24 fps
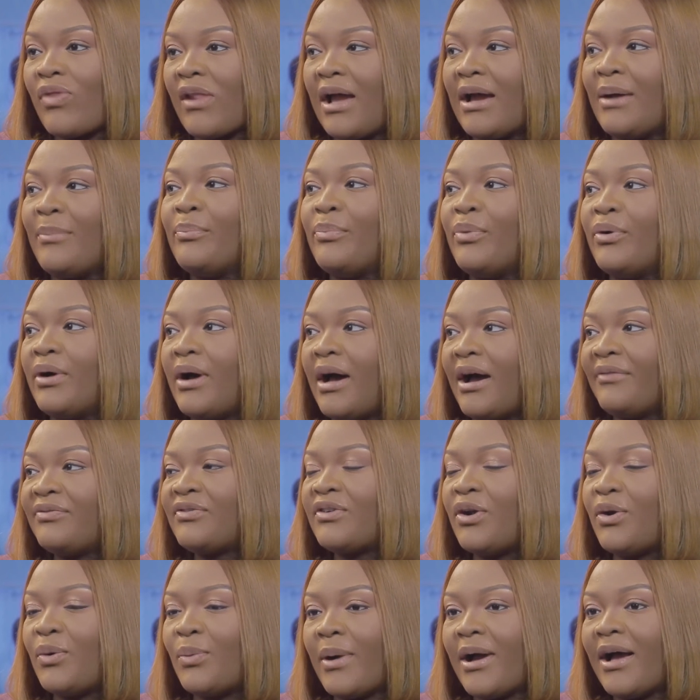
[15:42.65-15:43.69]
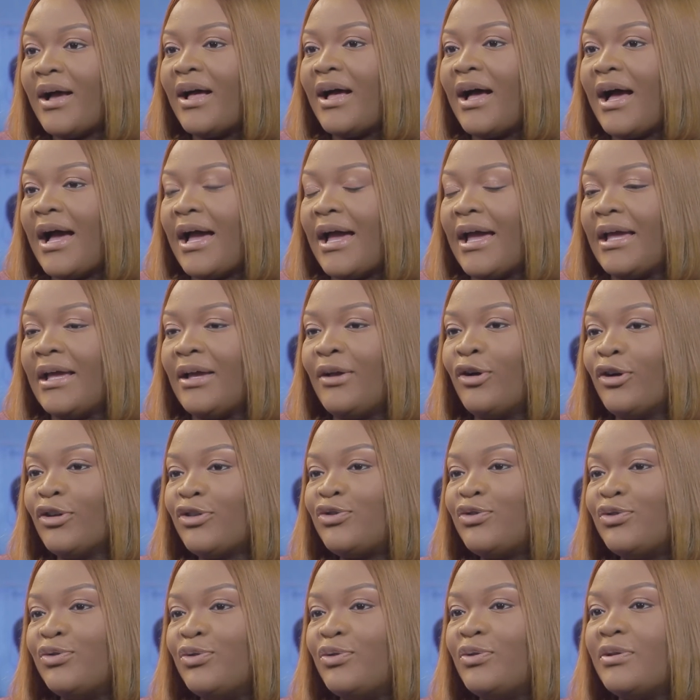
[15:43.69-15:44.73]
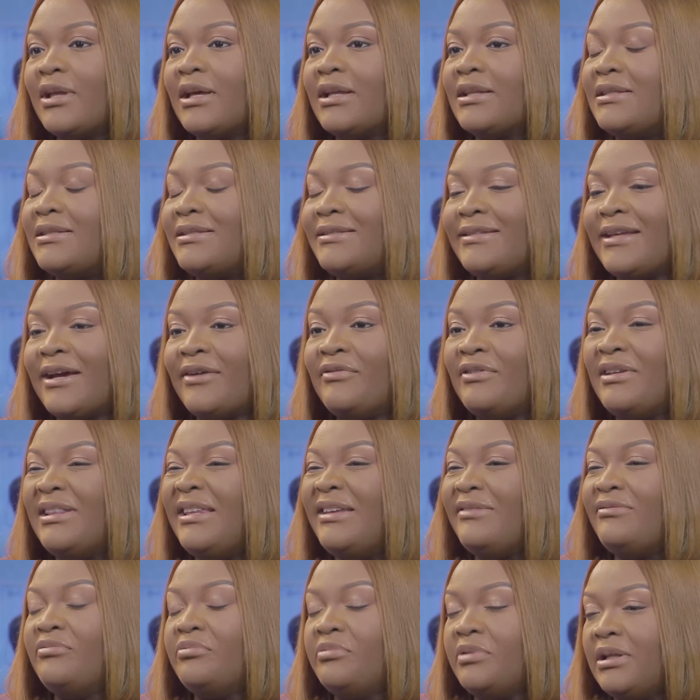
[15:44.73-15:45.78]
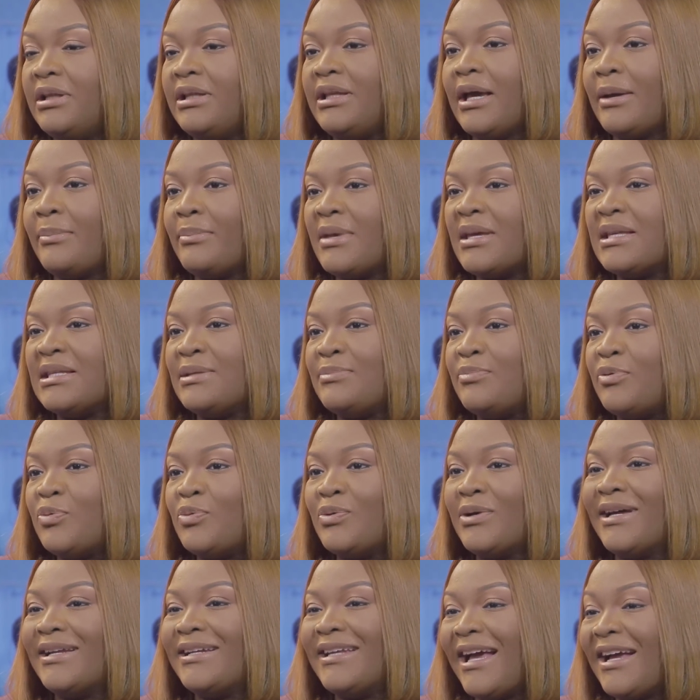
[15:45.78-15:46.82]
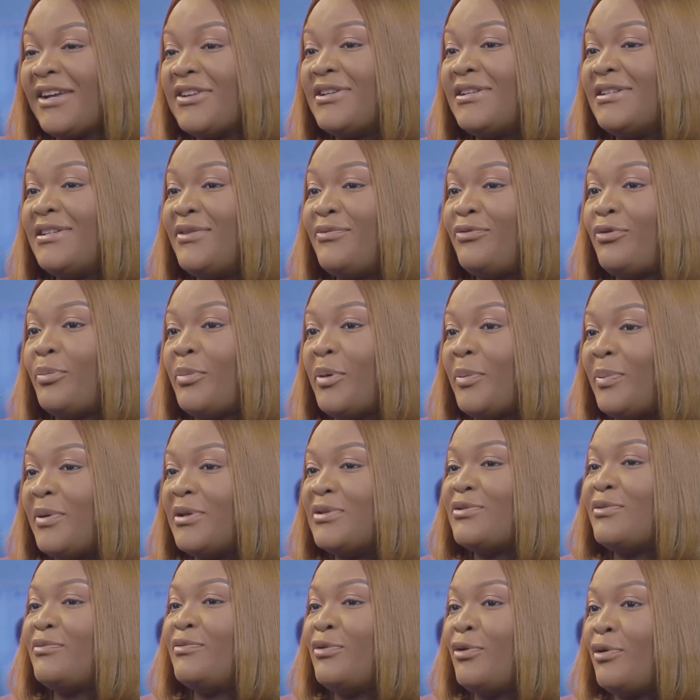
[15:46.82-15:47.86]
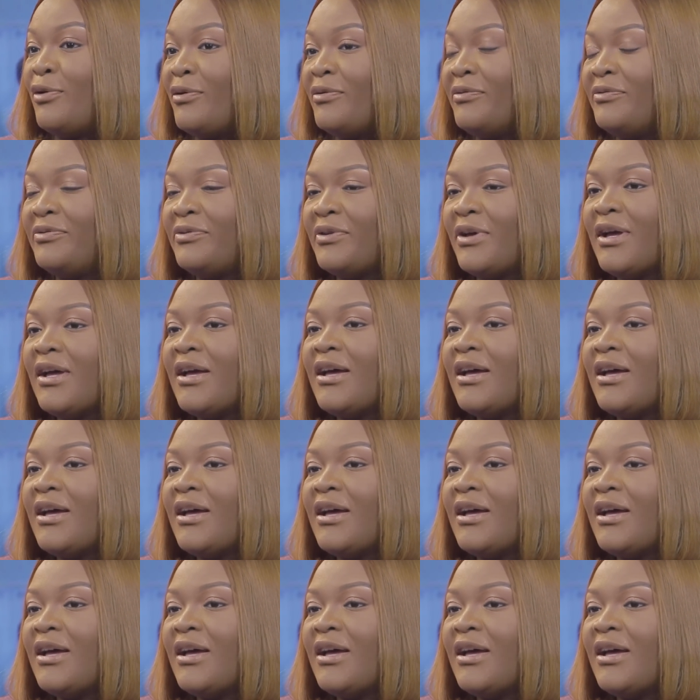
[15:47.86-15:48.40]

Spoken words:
But after a while, I got to know that they're really, really amazing people. And they actually did it from a place of love.